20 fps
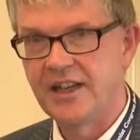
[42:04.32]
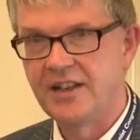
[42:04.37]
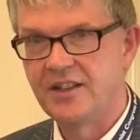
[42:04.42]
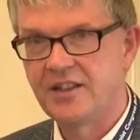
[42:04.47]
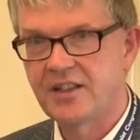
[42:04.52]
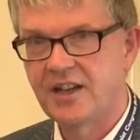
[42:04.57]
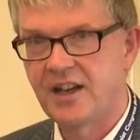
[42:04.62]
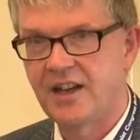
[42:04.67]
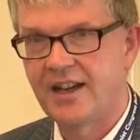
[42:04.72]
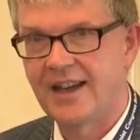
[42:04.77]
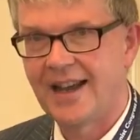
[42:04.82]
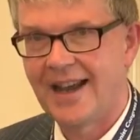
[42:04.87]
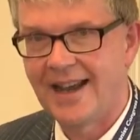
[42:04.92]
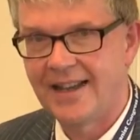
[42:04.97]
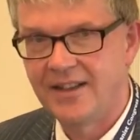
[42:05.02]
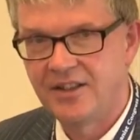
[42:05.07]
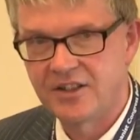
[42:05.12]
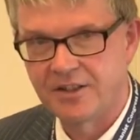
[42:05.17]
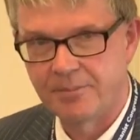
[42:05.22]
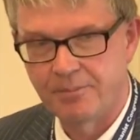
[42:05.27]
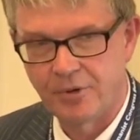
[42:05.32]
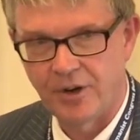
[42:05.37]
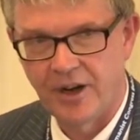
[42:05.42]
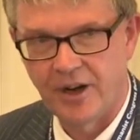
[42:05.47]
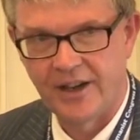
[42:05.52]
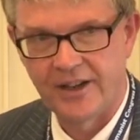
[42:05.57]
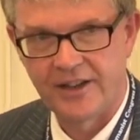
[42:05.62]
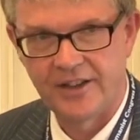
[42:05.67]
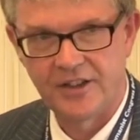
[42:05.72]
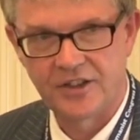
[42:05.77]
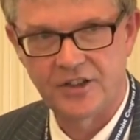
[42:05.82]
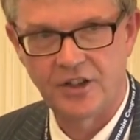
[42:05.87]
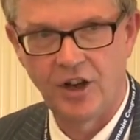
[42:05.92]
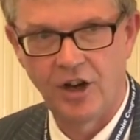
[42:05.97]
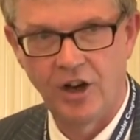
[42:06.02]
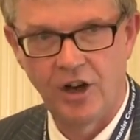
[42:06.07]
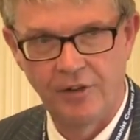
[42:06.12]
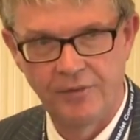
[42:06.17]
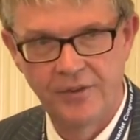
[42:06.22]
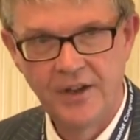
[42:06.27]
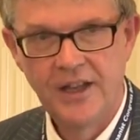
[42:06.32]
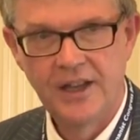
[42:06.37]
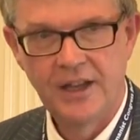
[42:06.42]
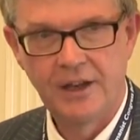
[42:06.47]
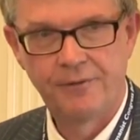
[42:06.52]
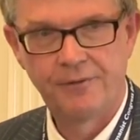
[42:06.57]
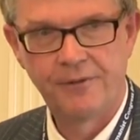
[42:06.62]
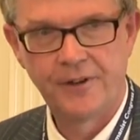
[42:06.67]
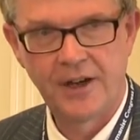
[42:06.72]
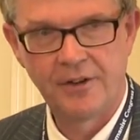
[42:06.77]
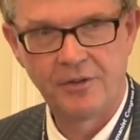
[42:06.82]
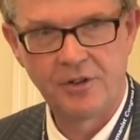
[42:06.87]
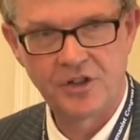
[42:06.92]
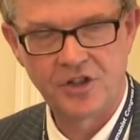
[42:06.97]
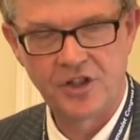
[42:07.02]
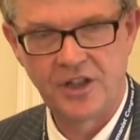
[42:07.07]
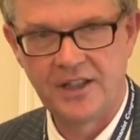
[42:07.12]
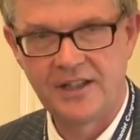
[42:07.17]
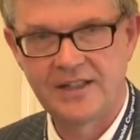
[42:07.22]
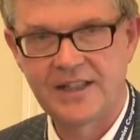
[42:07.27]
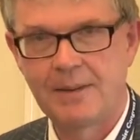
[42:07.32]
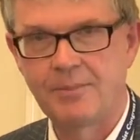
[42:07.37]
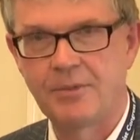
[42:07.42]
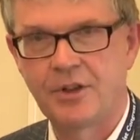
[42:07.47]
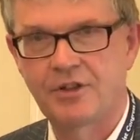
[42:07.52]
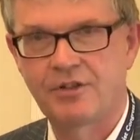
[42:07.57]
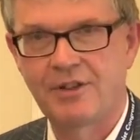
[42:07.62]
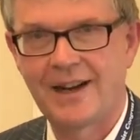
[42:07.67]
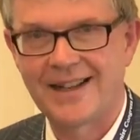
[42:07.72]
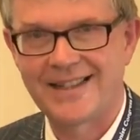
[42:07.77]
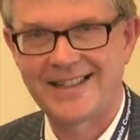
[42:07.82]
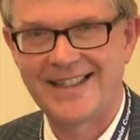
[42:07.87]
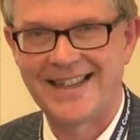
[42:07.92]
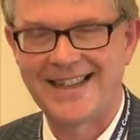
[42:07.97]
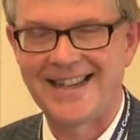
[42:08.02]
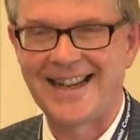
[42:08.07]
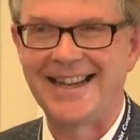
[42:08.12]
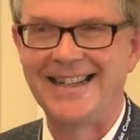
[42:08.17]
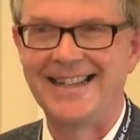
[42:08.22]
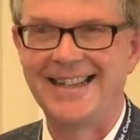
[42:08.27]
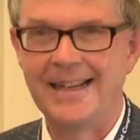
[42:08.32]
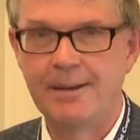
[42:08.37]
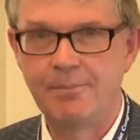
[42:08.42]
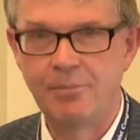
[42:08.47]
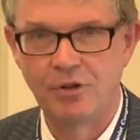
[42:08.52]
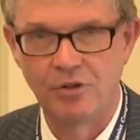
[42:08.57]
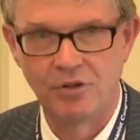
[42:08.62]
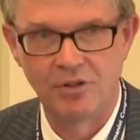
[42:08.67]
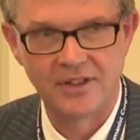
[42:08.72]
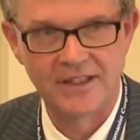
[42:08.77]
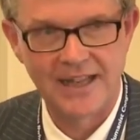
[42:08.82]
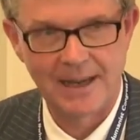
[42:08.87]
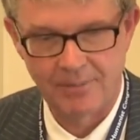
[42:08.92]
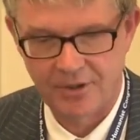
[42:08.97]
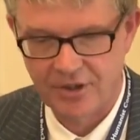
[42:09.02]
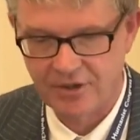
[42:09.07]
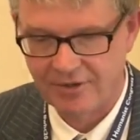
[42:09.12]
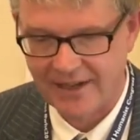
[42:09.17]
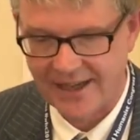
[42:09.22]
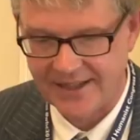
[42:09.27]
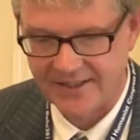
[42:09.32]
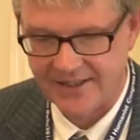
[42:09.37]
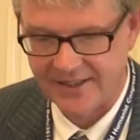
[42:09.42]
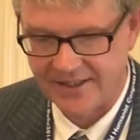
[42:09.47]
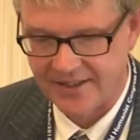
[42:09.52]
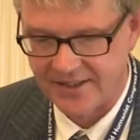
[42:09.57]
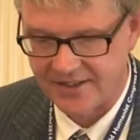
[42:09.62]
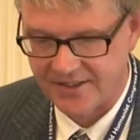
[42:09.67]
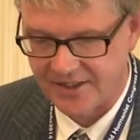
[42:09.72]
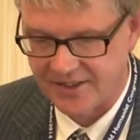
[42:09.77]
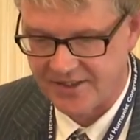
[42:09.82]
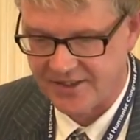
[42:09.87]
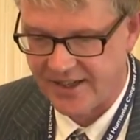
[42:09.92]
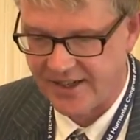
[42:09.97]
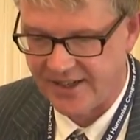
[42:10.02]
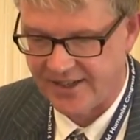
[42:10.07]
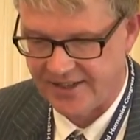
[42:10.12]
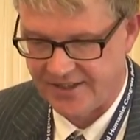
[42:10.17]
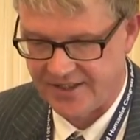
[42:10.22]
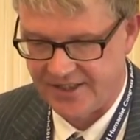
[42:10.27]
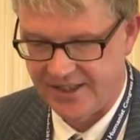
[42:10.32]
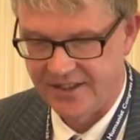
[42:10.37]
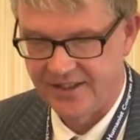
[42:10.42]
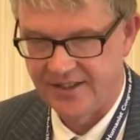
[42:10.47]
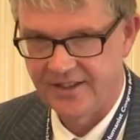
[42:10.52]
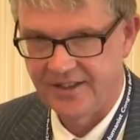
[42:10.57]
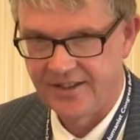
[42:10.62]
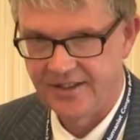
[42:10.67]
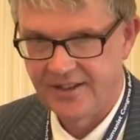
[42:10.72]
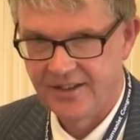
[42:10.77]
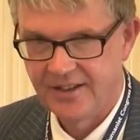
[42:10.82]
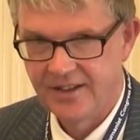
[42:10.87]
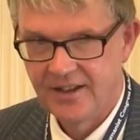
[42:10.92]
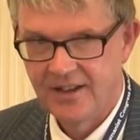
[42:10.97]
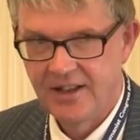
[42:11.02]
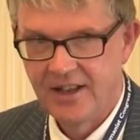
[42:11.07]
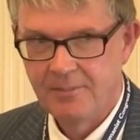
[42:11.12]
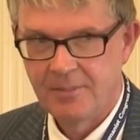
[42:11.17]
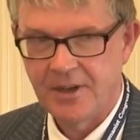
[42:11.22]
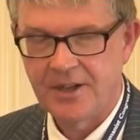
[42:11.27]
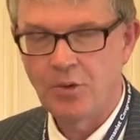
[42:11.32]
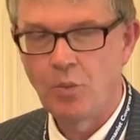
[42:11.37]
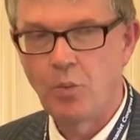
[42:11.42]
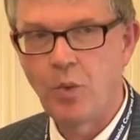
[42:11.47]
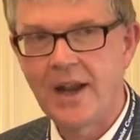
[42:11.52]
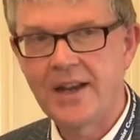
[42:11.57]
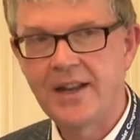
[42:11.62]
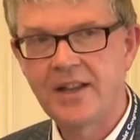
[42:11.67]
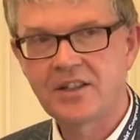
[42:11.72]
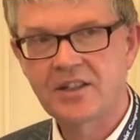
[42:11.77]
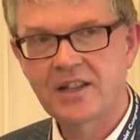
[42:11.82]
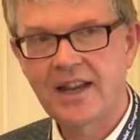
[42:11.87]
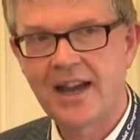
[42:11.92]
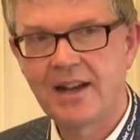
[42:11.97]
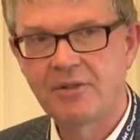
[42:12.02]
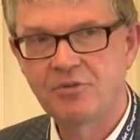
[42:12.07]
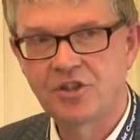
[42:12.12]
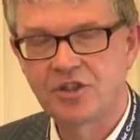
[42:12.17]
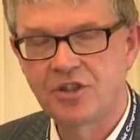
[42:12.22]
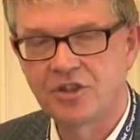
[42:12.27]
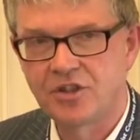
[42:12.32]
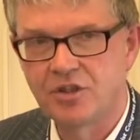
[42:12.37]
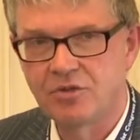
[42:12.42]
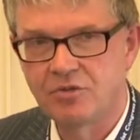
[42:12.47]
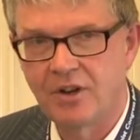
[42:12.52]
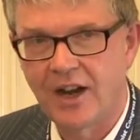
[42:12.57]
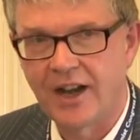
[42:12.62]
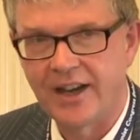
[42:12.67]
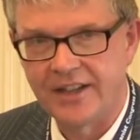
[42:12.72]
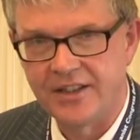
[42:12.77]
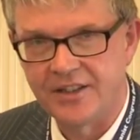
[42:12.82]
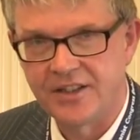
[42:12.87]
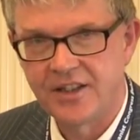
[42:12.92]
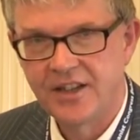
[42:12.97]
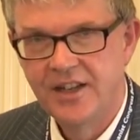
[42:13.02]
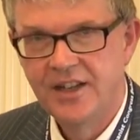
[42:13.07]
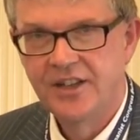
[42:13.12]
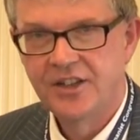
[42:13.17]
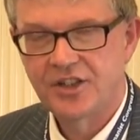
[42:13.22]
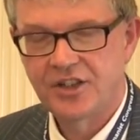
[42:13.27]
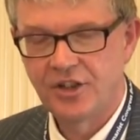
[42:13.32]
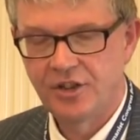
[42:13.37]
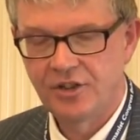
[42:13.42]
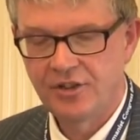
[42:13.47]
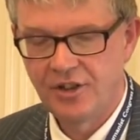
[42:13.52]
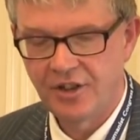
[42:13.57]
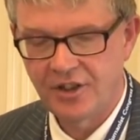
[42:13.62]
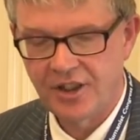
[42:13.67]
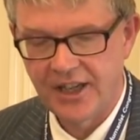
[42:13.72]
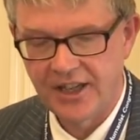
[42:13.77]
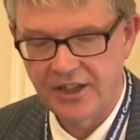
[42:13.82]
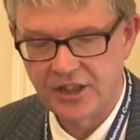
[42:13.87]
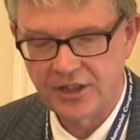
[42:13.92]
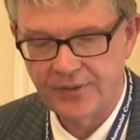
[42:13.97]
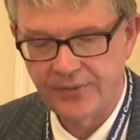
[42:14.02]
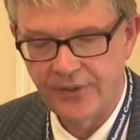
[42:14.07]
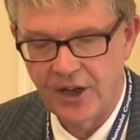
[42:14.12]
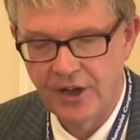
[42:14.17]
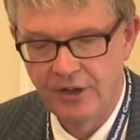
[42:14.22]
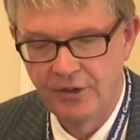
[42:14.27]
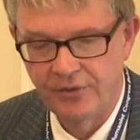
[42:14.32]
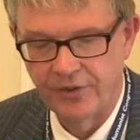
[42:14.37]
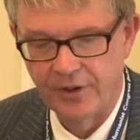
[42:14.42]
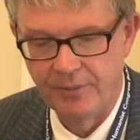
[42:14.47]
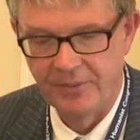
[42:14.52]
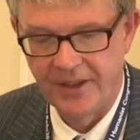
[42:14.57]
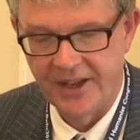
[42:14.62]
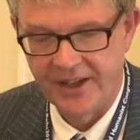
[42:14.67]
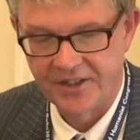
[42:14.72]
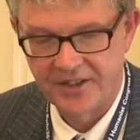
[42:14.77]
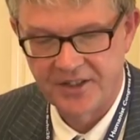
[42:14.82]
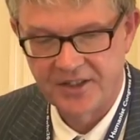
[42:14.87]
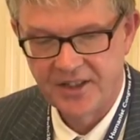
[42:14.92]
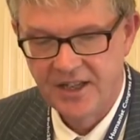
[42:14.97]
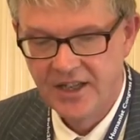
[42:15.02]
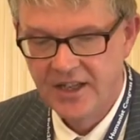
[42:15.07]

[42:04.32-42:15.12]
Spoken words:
entire enterprise of a flourishing democratic and liberal democratic society. But when it's couched as a right, certain things flow from this.